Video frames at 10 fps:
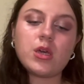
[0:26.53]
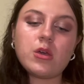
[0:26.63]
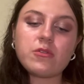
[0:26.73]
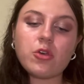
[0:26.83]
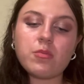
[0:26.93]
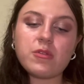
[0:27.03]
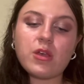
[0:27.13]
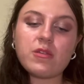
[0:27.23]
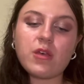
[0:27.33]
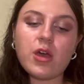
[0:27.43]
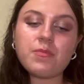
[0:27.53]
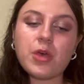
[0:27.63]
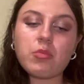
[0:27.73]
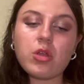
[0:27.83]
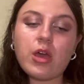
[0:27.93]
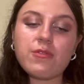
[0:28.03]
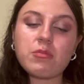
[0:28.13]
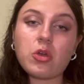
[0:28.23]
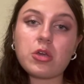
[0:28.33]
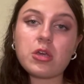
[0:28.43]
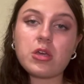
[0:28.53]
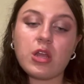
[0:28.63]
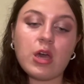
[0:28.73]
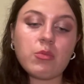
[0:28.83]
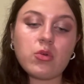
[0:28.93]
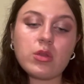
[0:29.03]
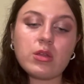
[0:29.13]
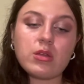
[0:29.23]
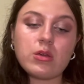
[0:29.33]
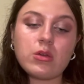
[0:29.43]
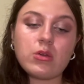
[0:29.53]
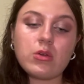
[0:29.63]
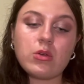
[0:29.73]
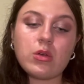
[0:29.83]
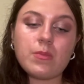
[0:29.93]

So, besides that, I'm gonna have some yoga, and I'm going to,